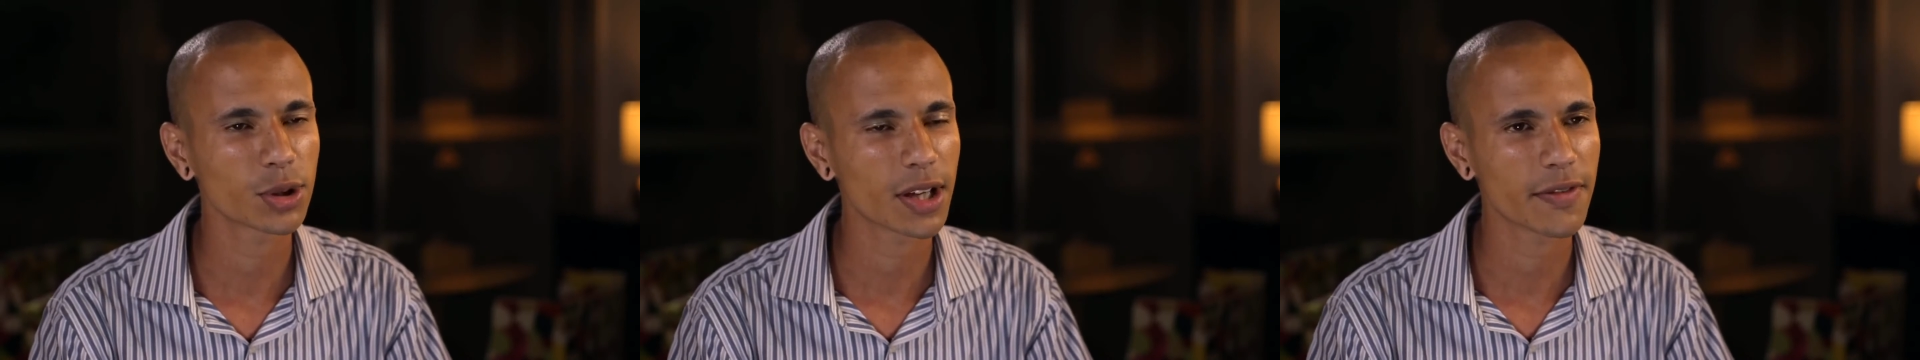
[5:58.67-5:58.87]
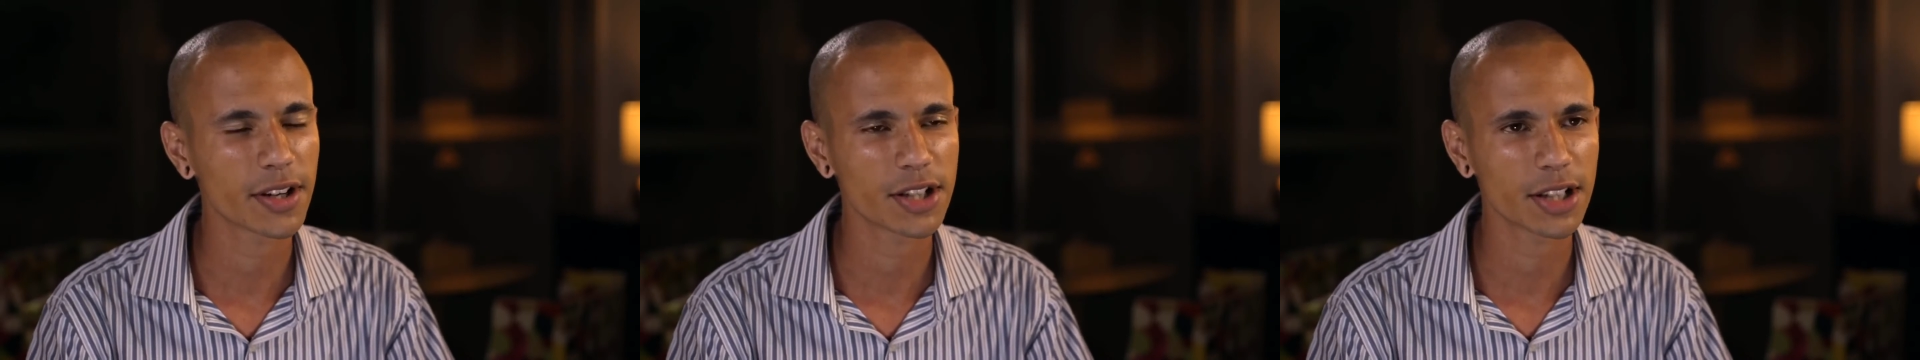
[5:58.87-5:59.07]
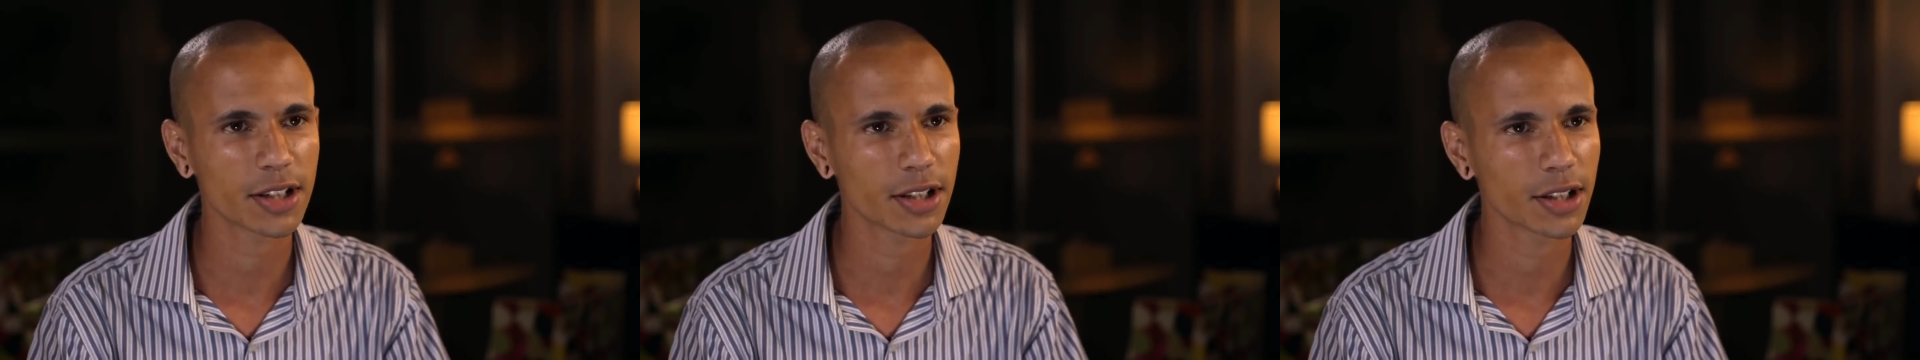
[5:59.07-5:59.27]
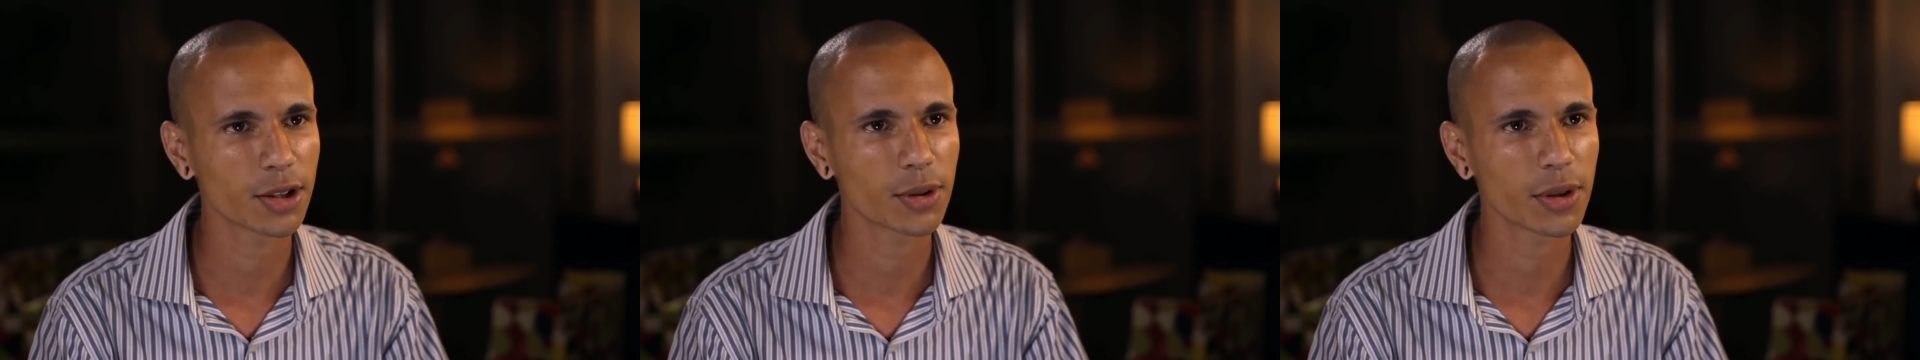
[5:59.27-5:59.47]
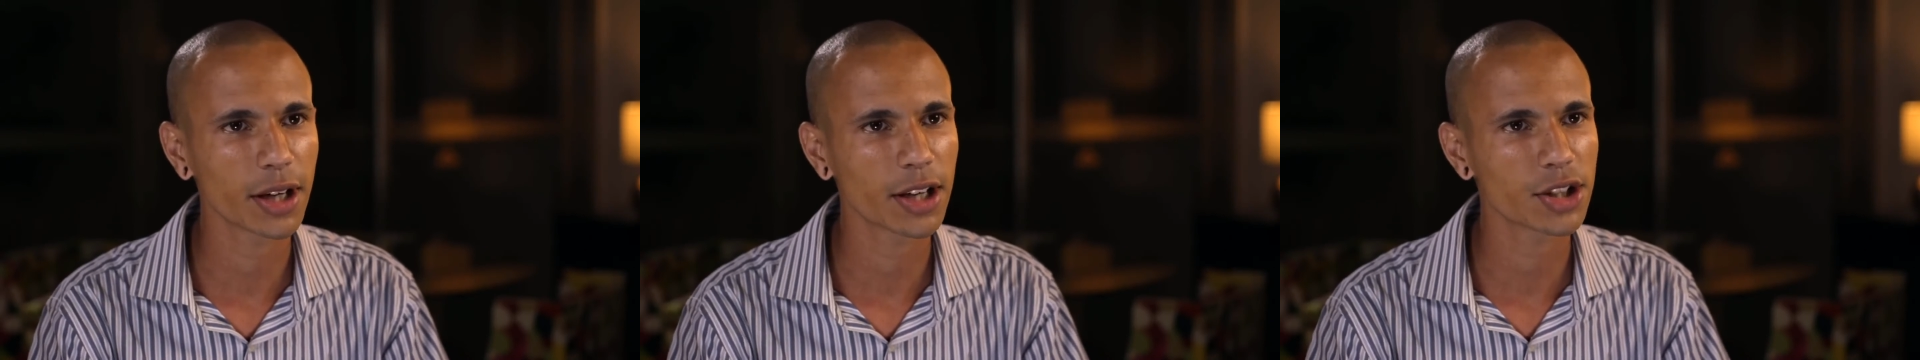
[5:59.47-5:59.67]
I didn't
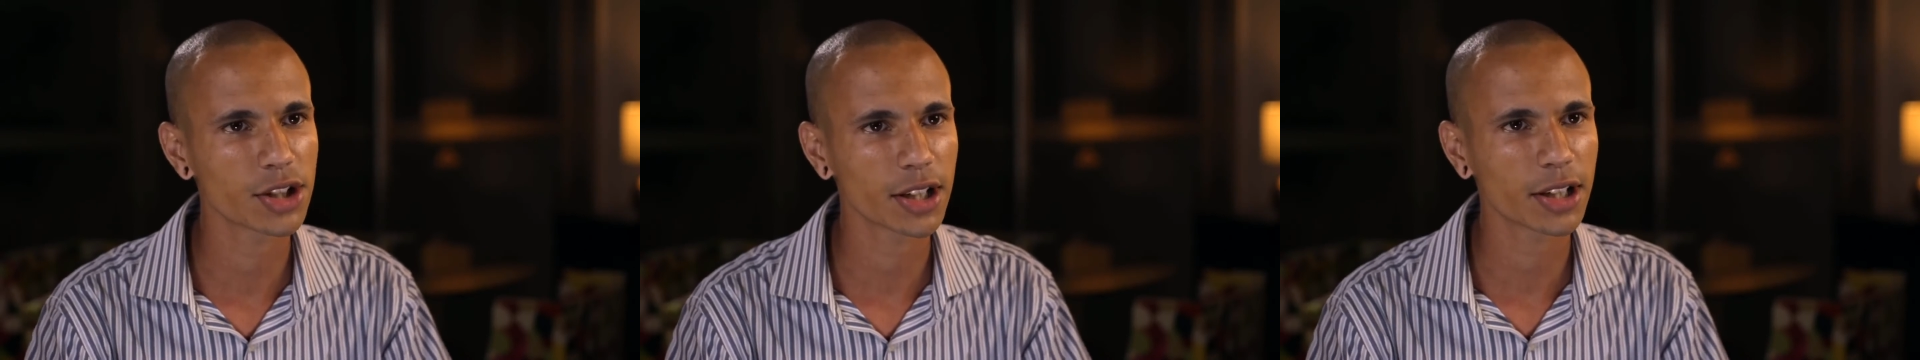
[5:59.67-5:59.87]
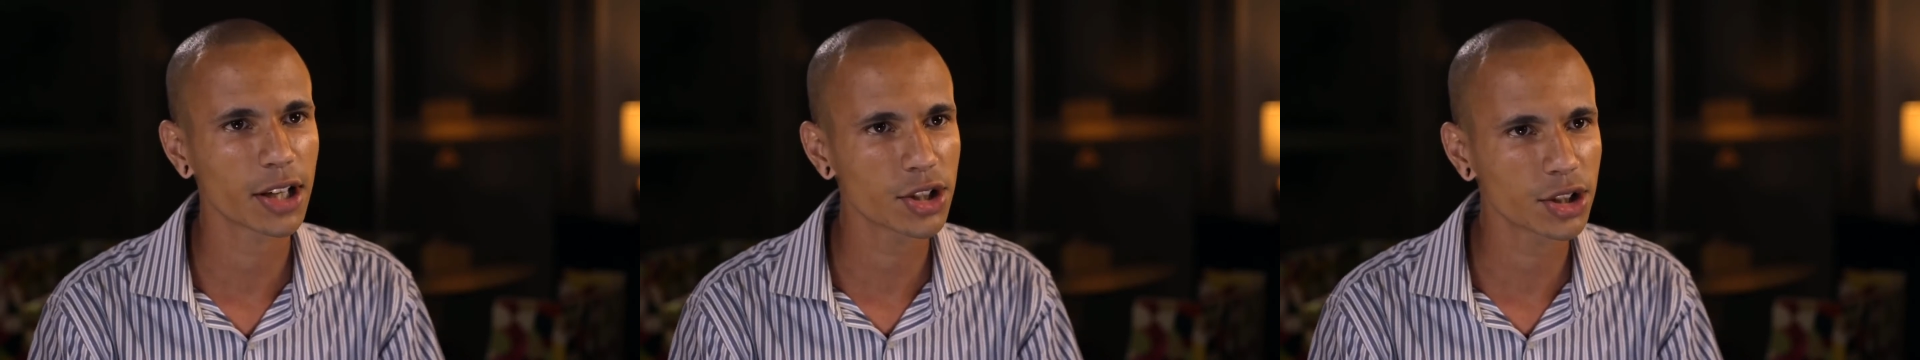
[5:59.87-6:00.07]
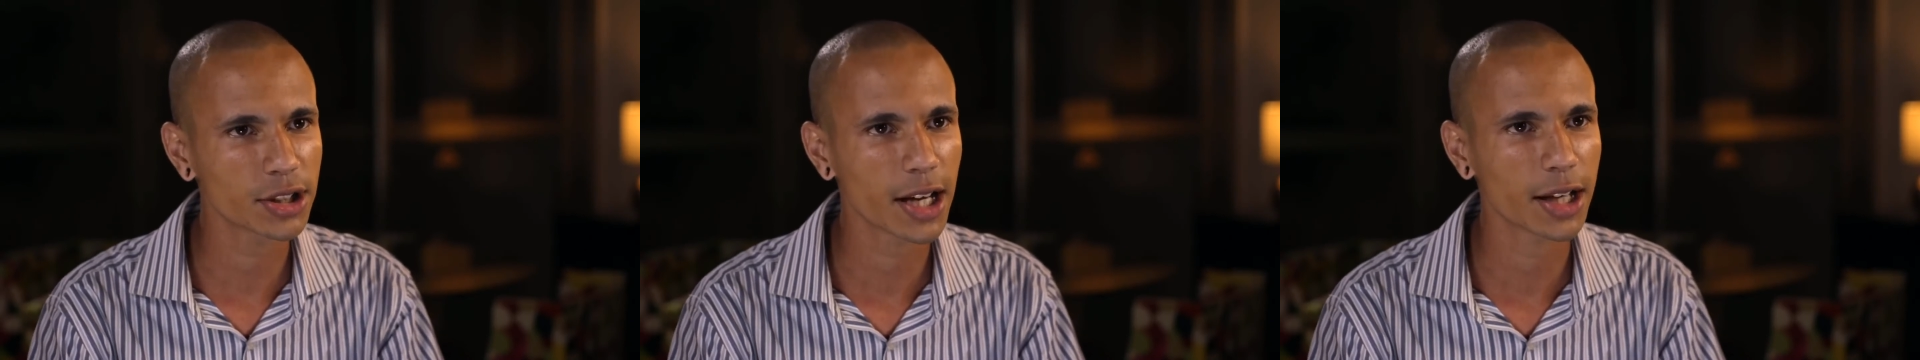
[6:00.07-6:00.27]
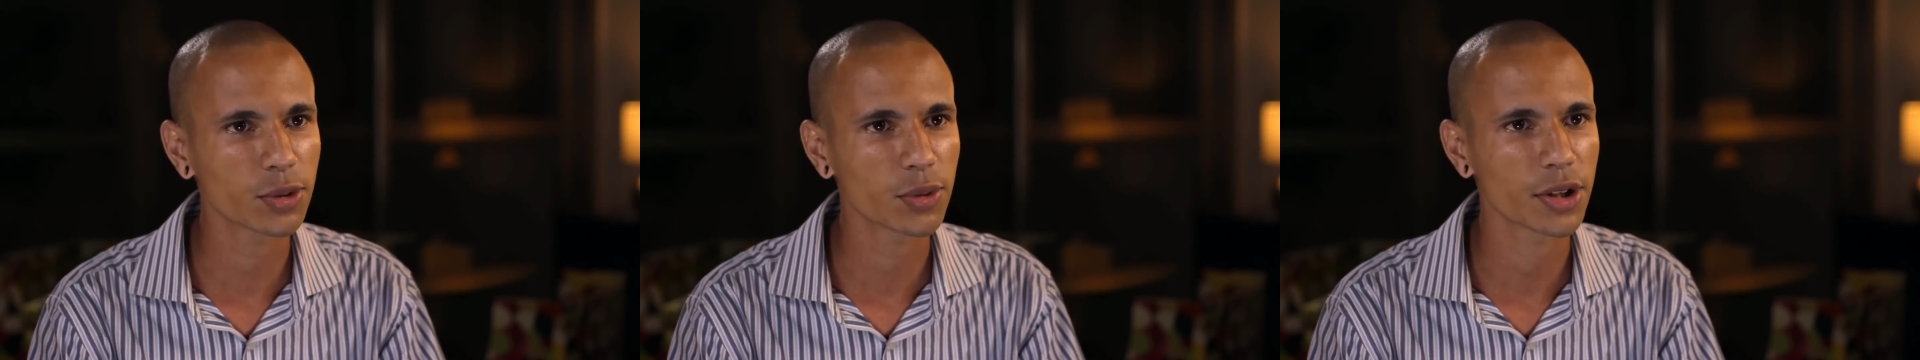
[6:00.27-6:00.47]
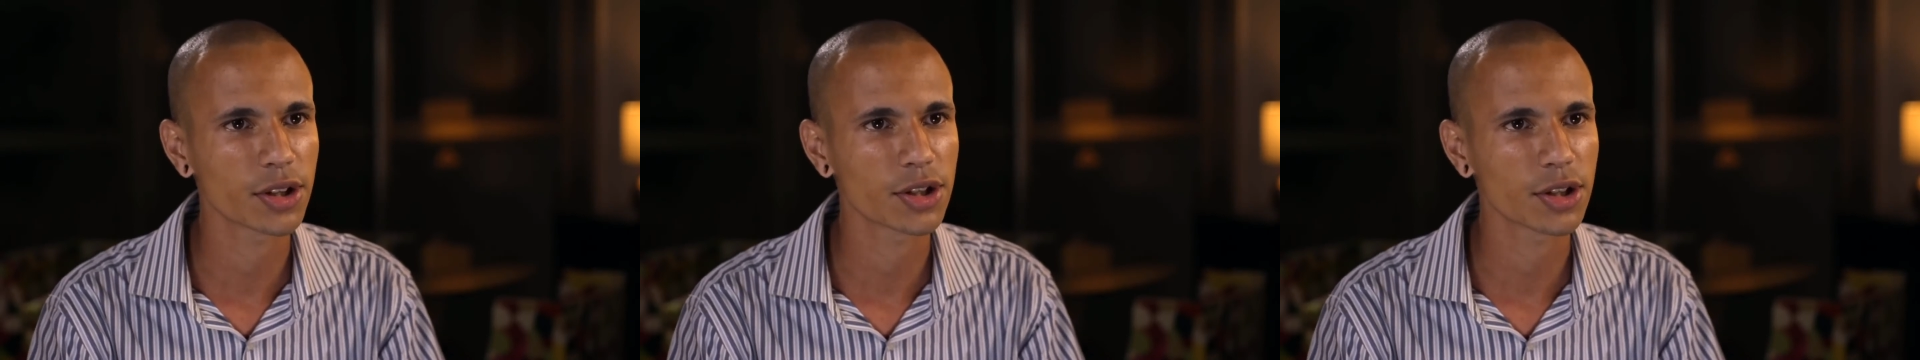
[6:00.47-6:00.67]
believe that there was an
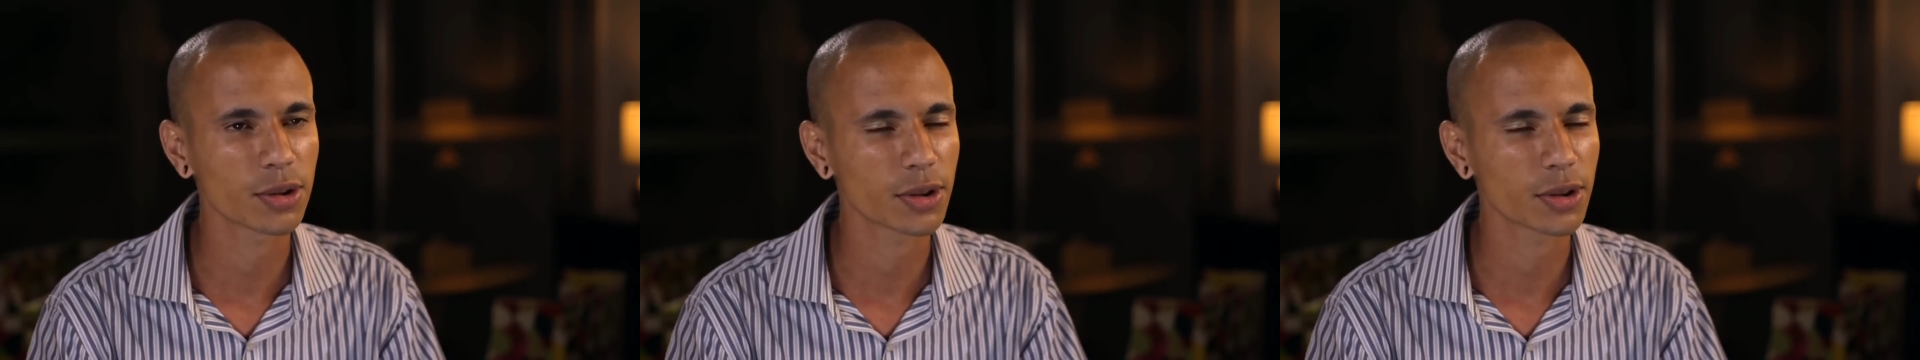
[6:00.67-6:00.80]
answer.